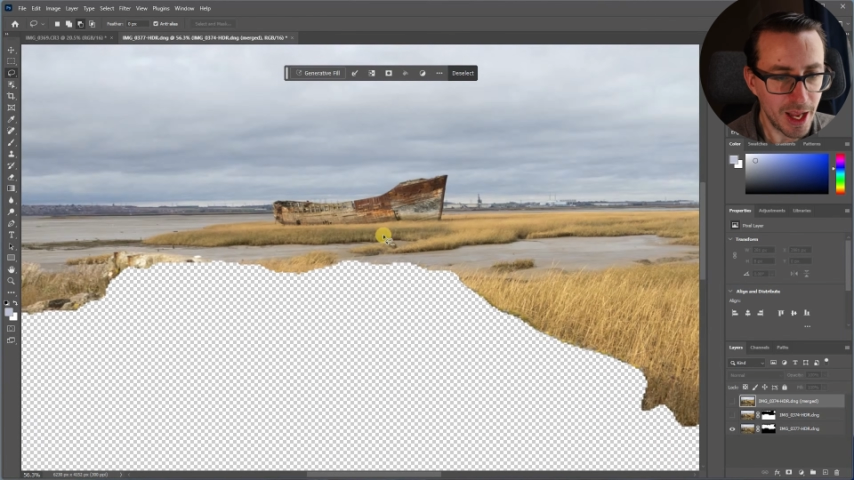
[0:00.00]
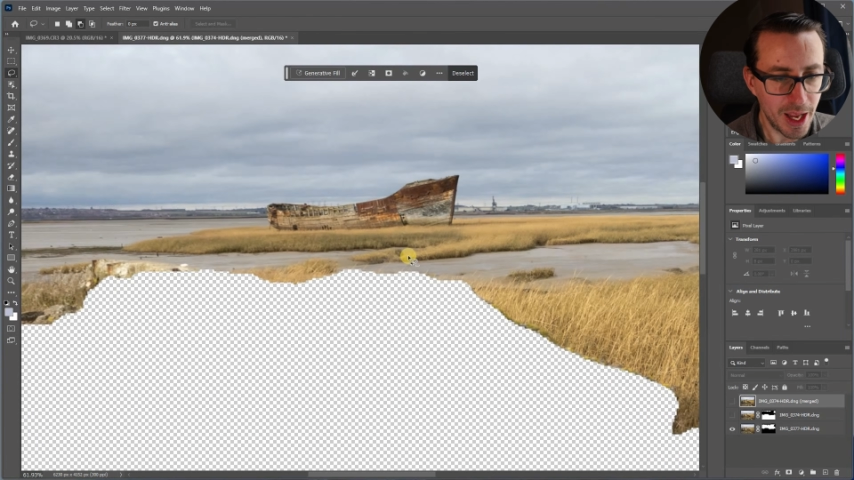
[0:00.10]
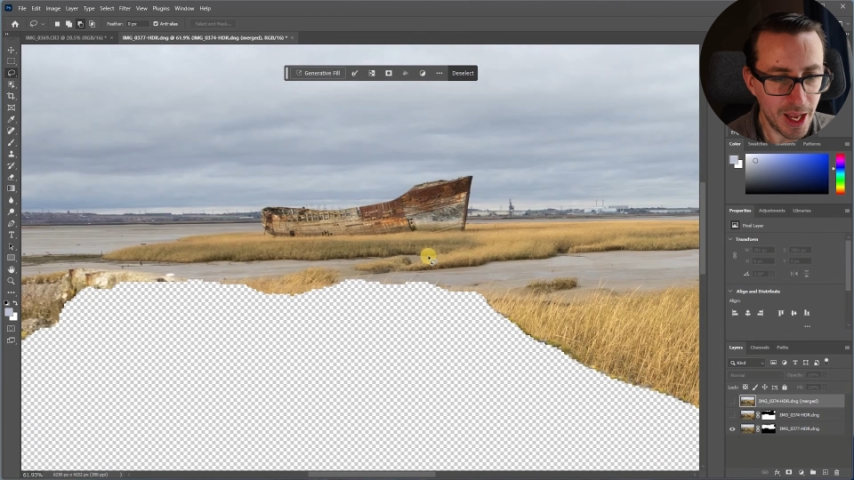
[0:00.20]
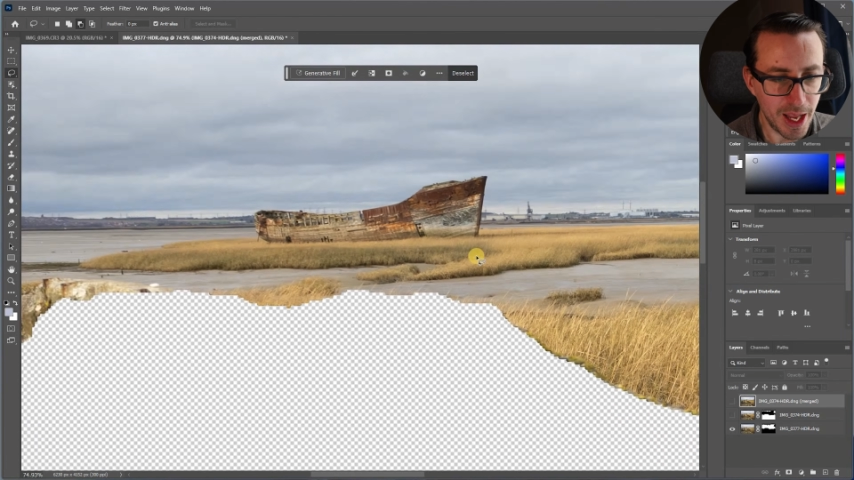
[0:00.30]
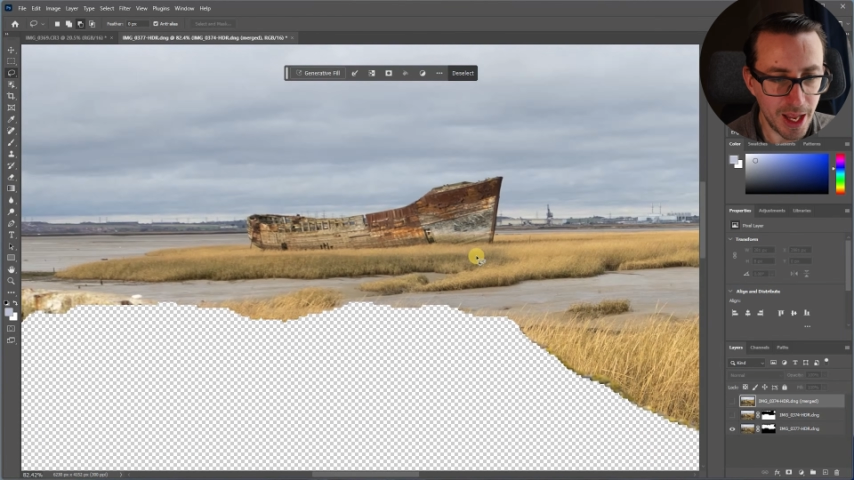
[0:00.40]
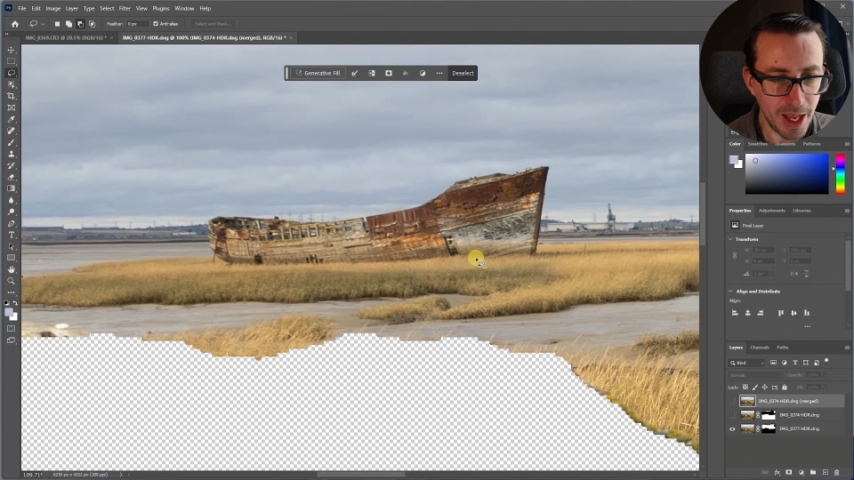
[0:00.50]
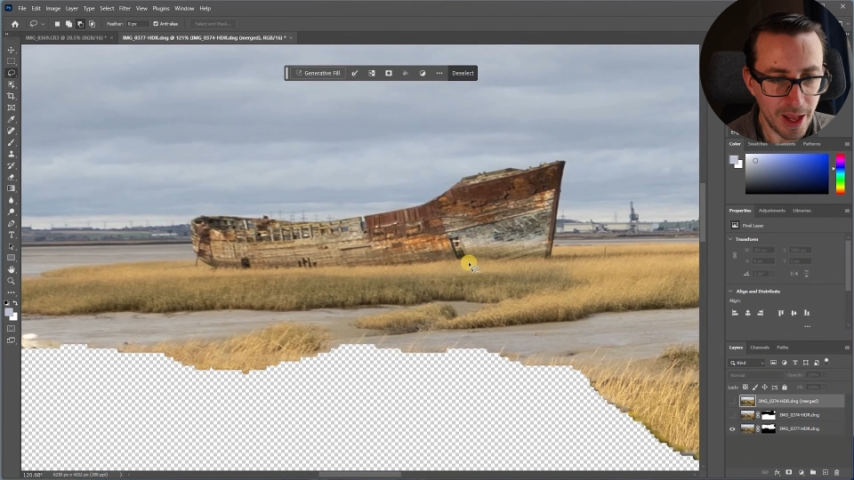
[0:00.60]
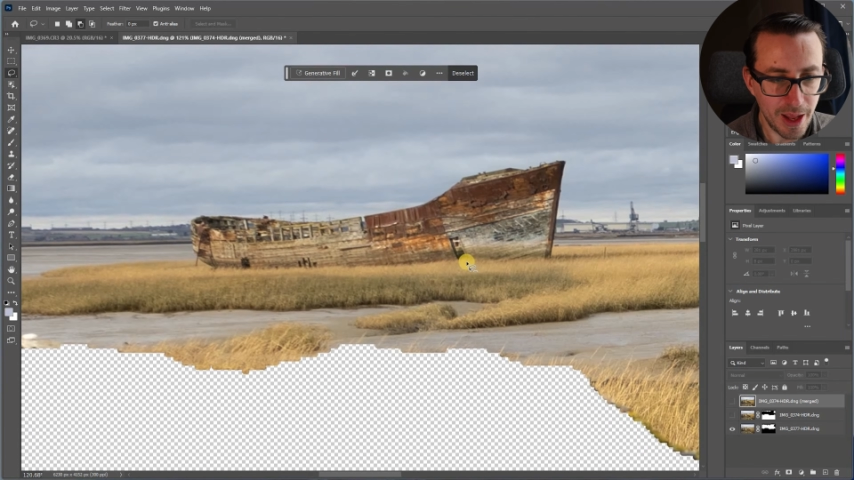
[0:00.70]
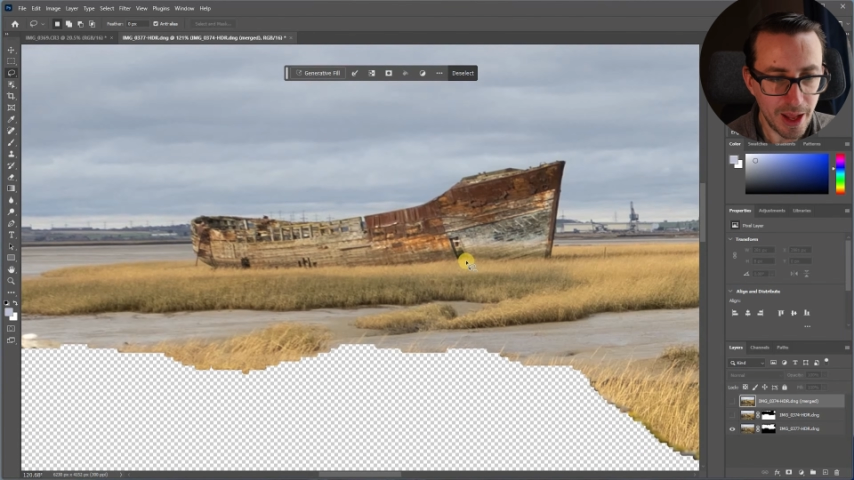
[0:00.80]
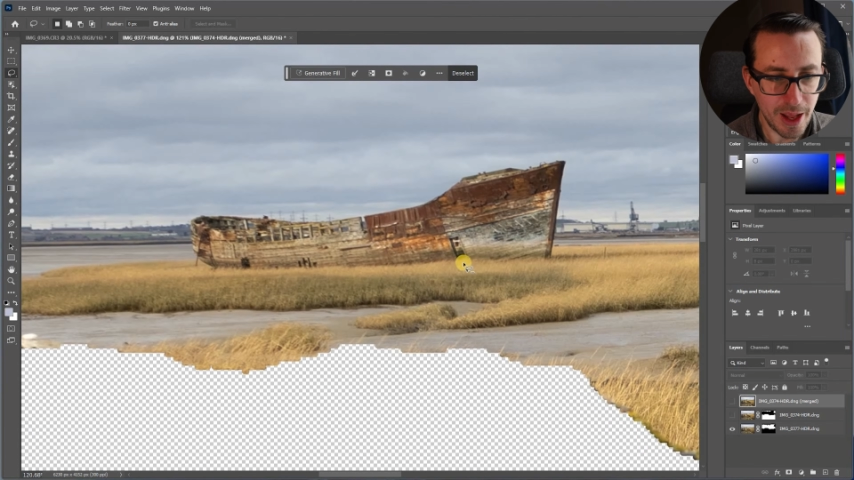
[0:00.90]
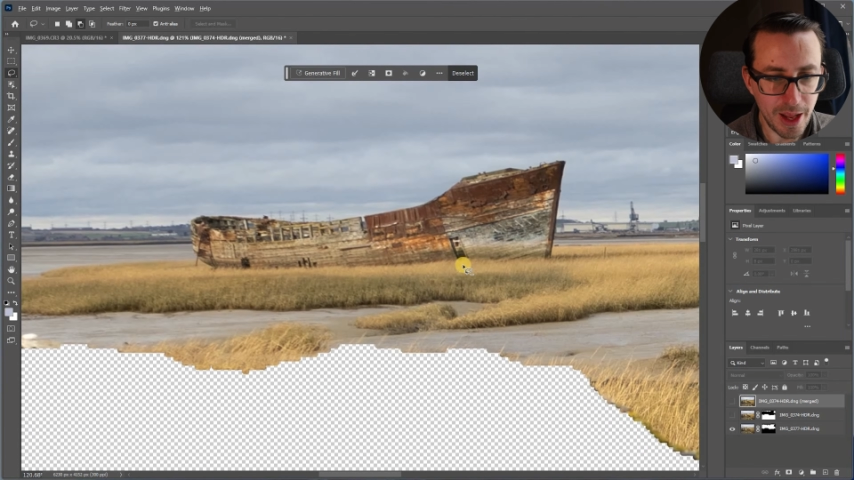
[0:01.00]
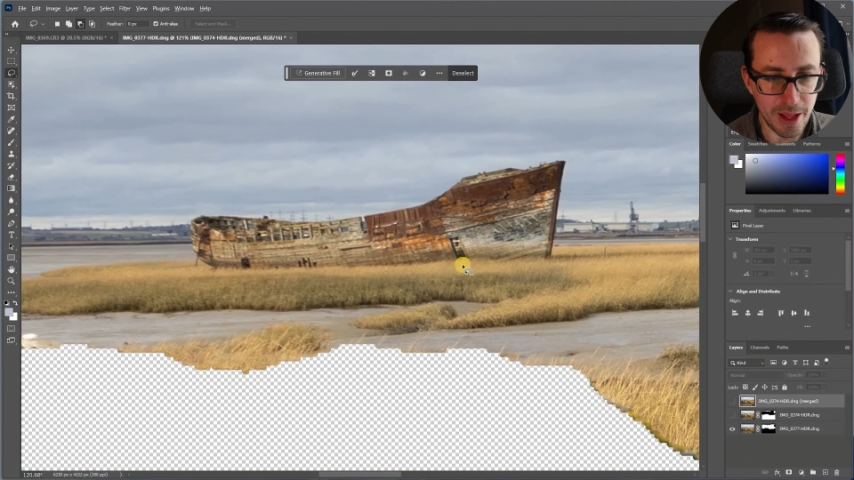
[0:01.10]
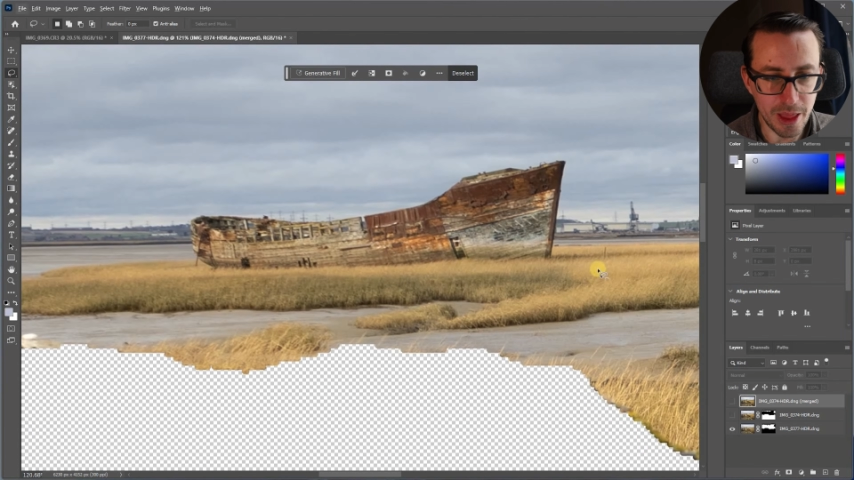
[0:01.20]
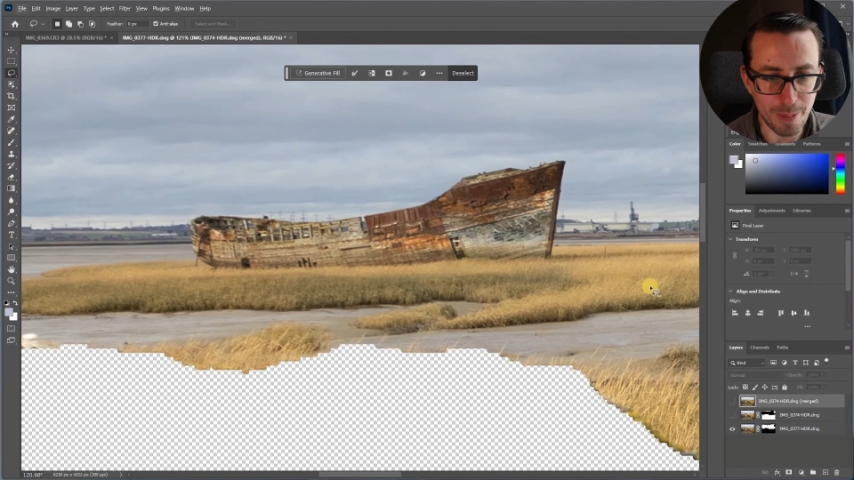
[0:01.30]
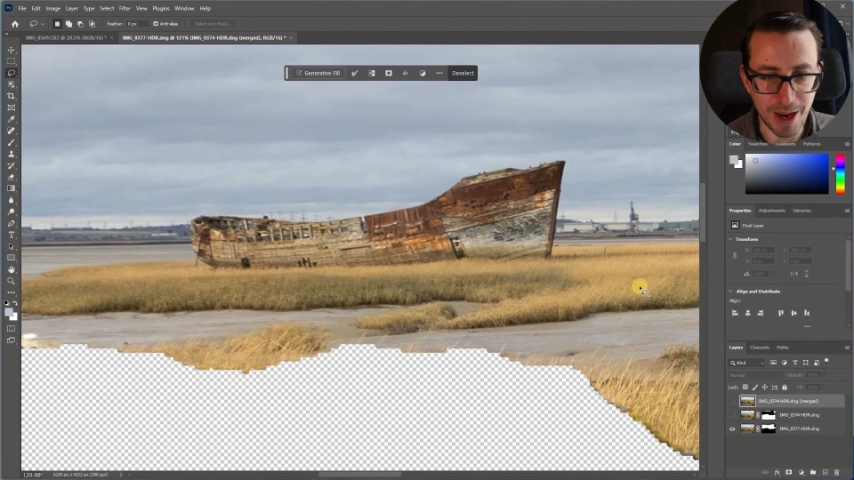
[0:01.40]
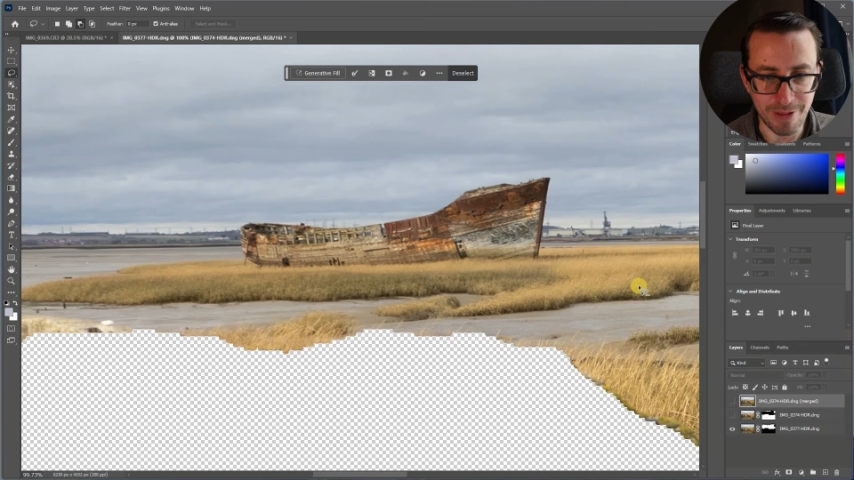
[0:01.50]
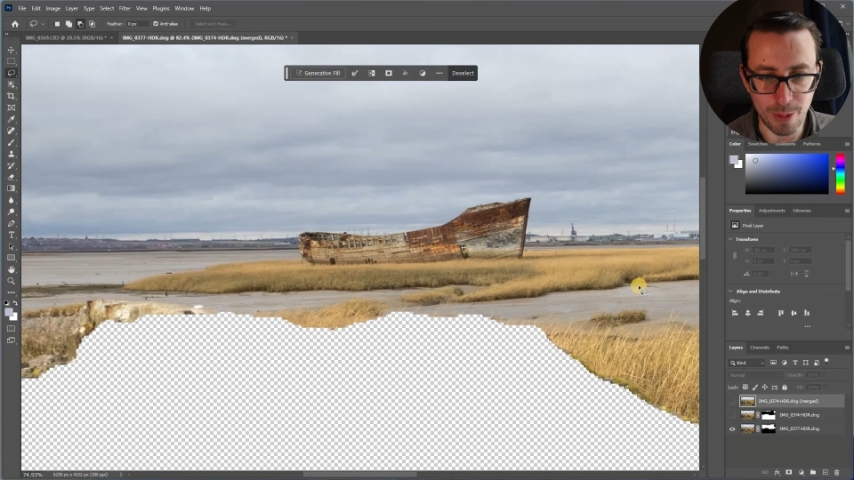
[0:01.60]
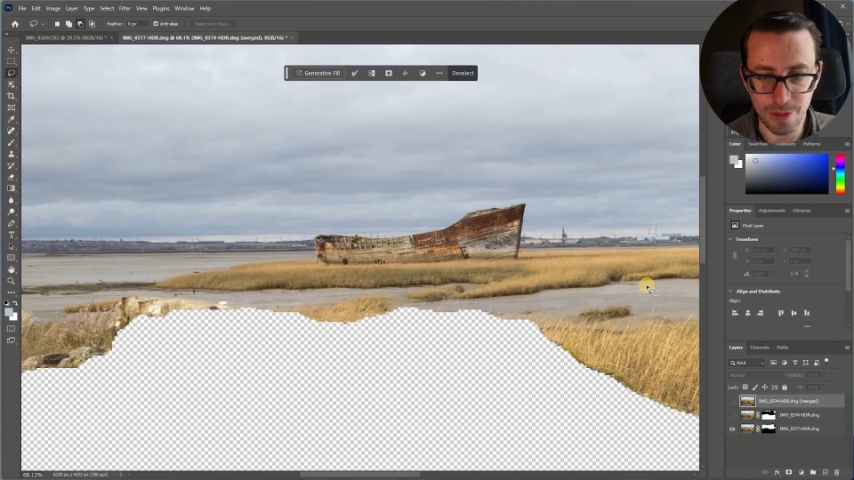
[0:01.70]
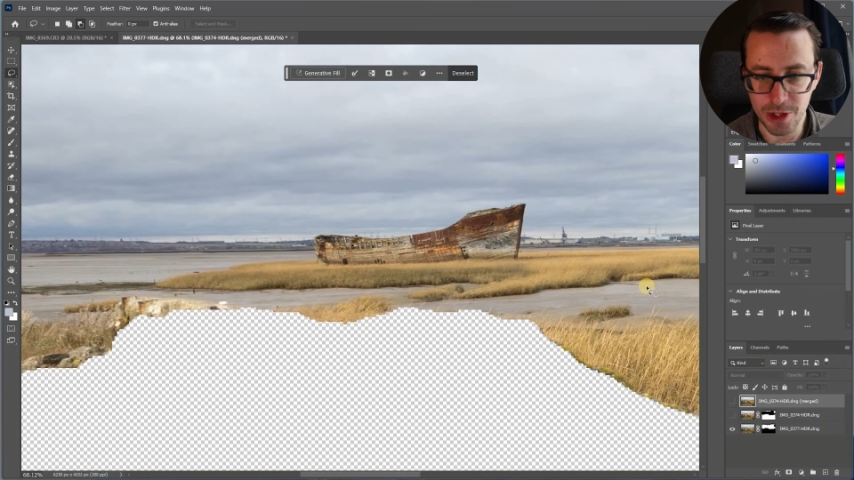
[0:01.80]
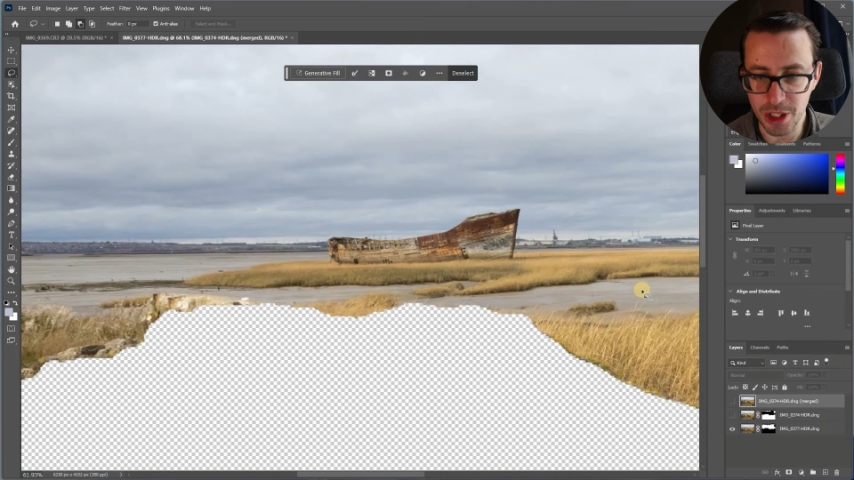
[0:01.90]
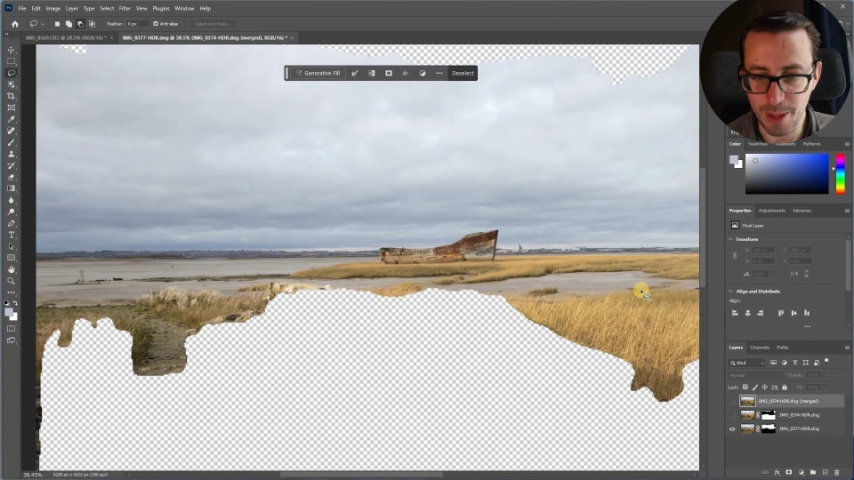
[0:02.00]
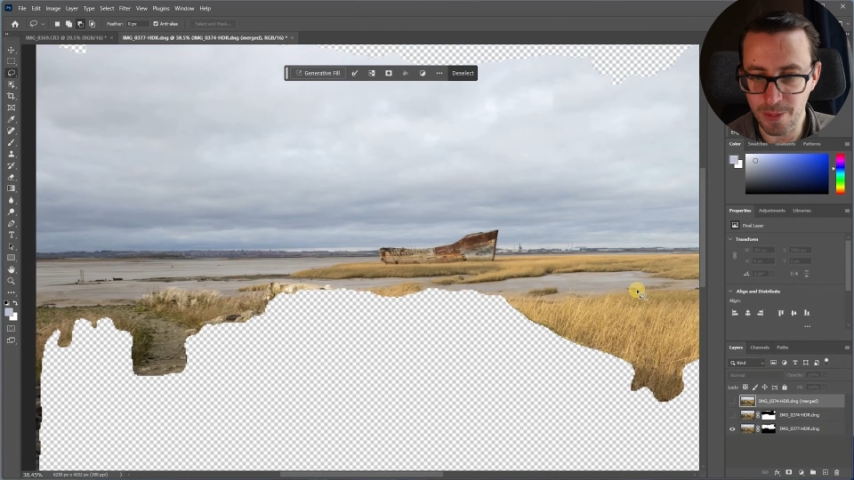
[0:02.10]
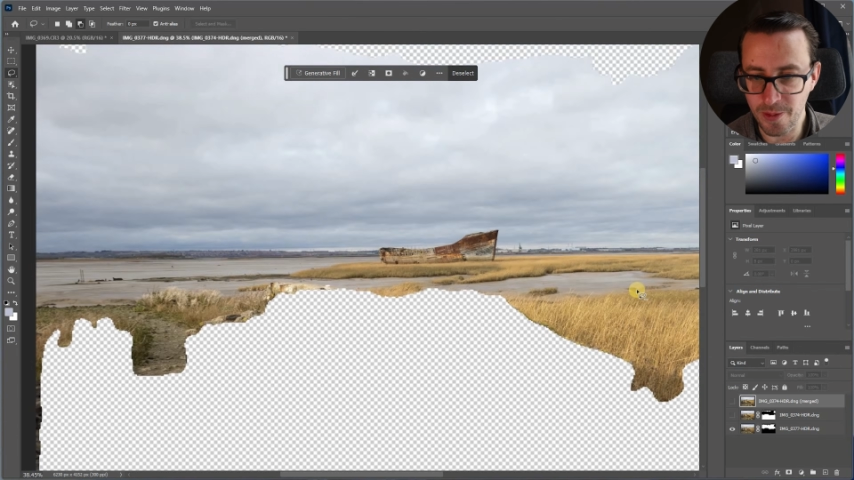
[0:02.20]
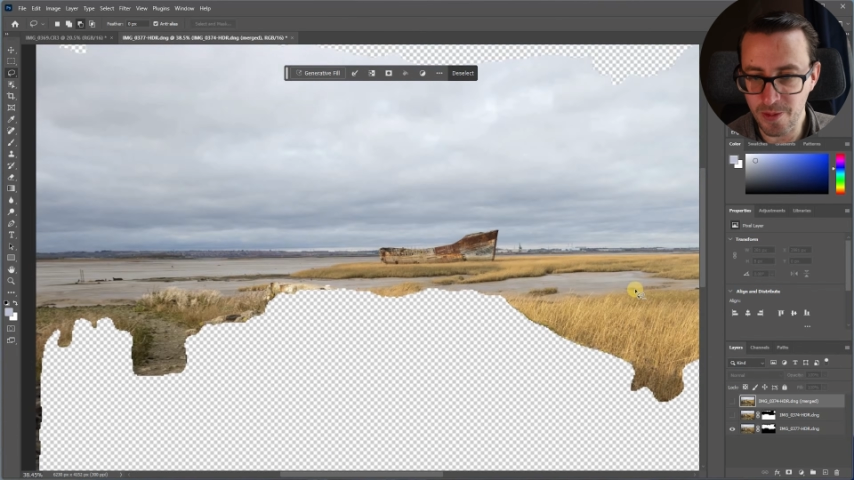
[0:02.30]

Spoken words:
here in the background with the ship.